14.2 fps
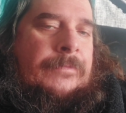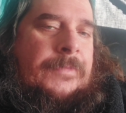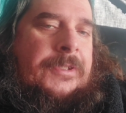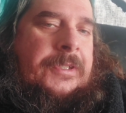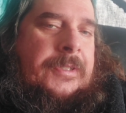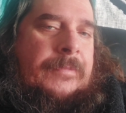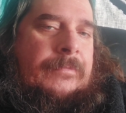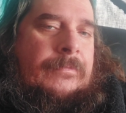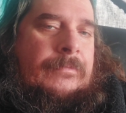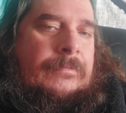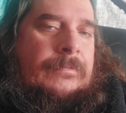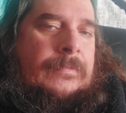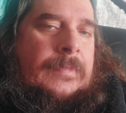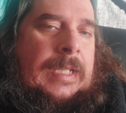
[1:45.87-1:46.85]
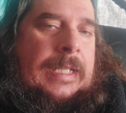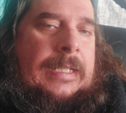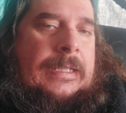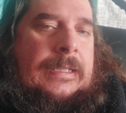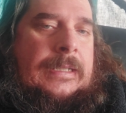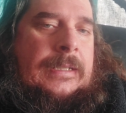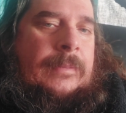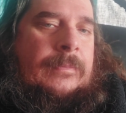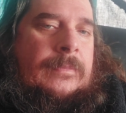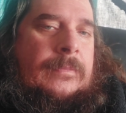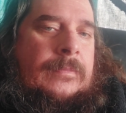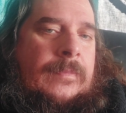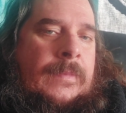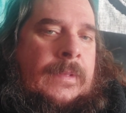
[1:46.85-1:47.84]
Just kind of
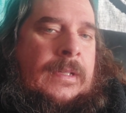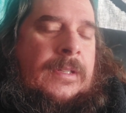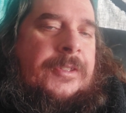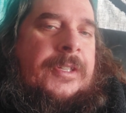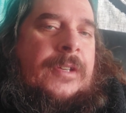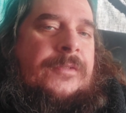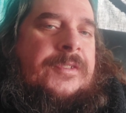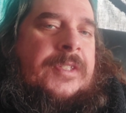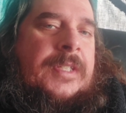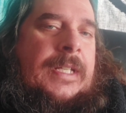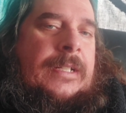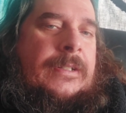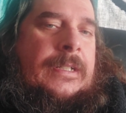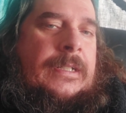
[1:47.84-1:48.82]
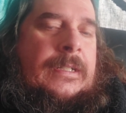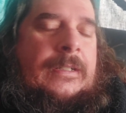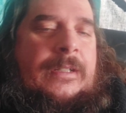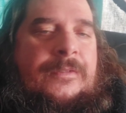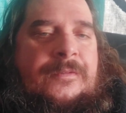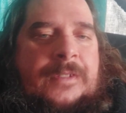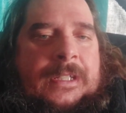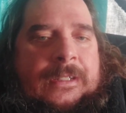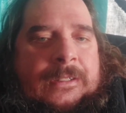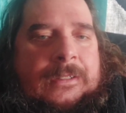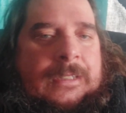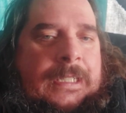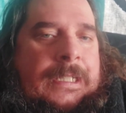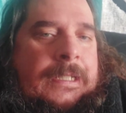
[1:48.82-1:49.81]
self-centering how I
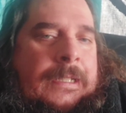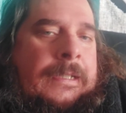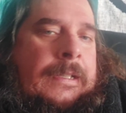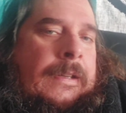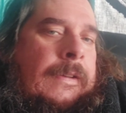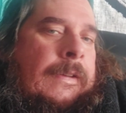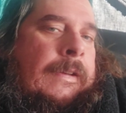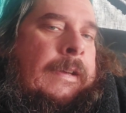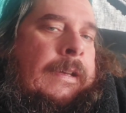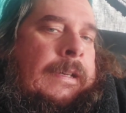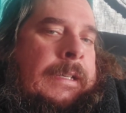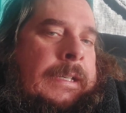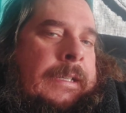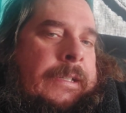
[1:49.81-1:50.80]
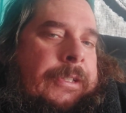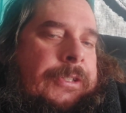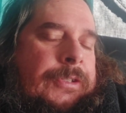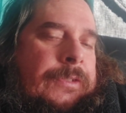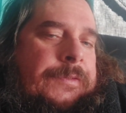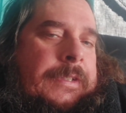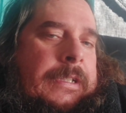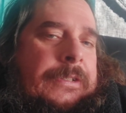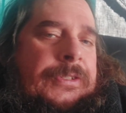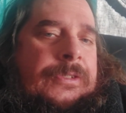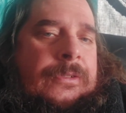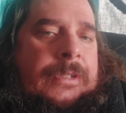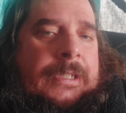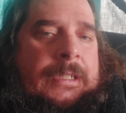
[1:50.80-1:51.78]
feel, and so far
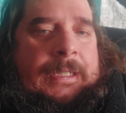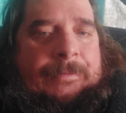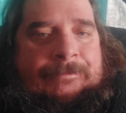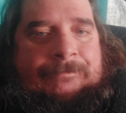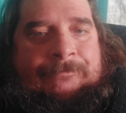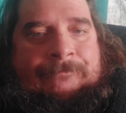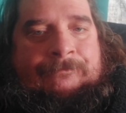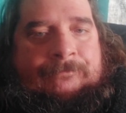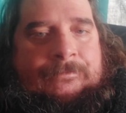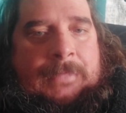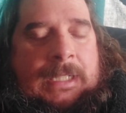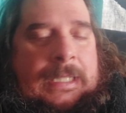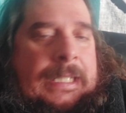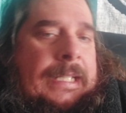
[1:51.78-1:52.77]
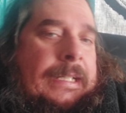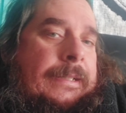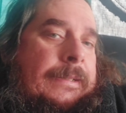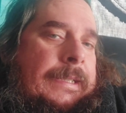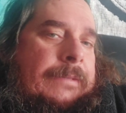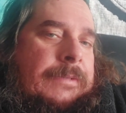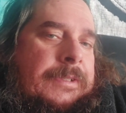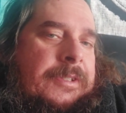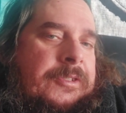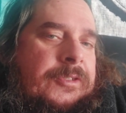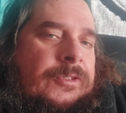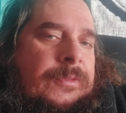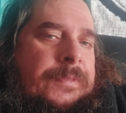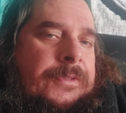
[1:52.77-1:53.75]
so good. Again, it was a
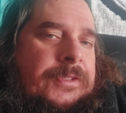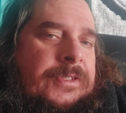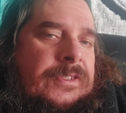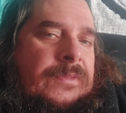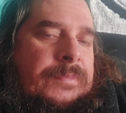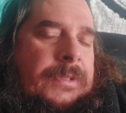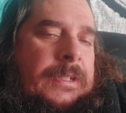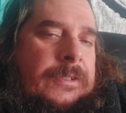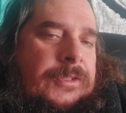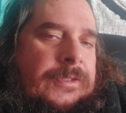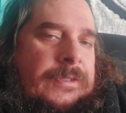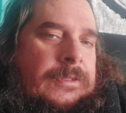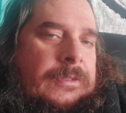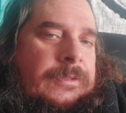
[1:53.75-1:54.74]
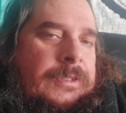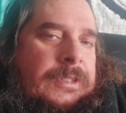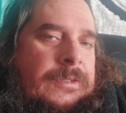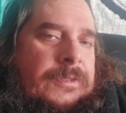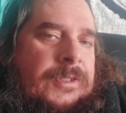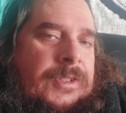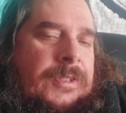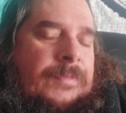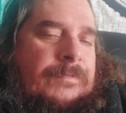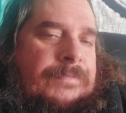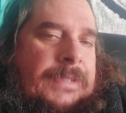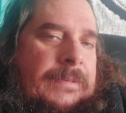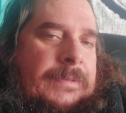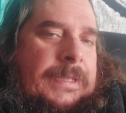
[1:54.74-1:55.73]
super ultra low dose.
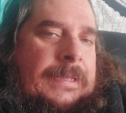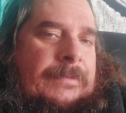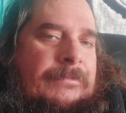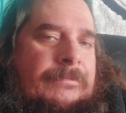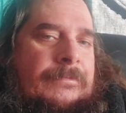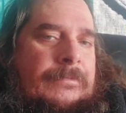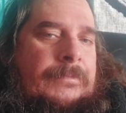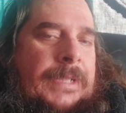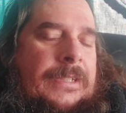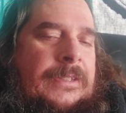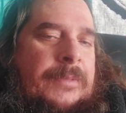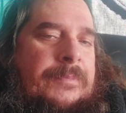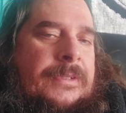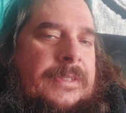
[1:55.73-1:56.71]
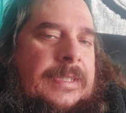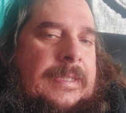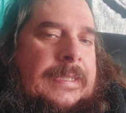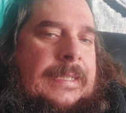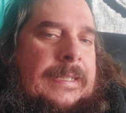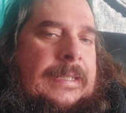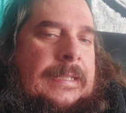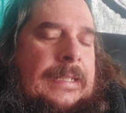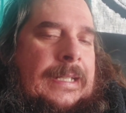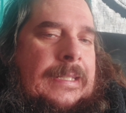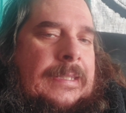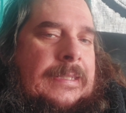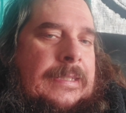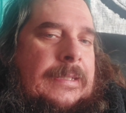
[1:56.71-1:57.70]
Probably barely puts a tick in
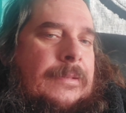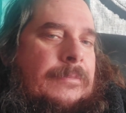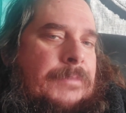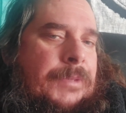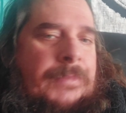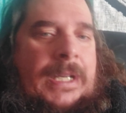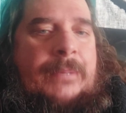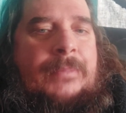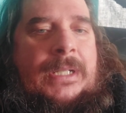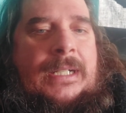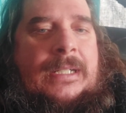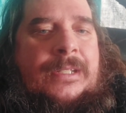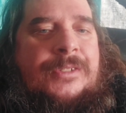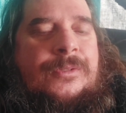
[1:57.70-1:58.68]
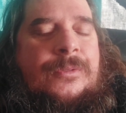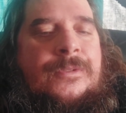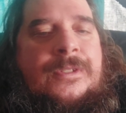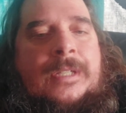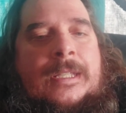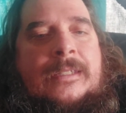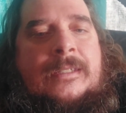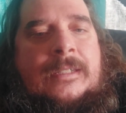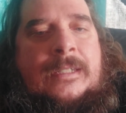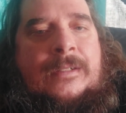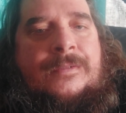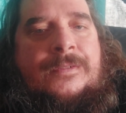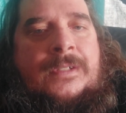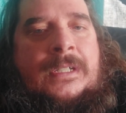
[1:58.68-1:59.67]
anything, but my body's so
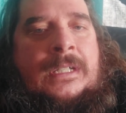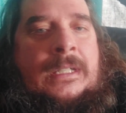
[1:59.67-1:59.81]
sensitive.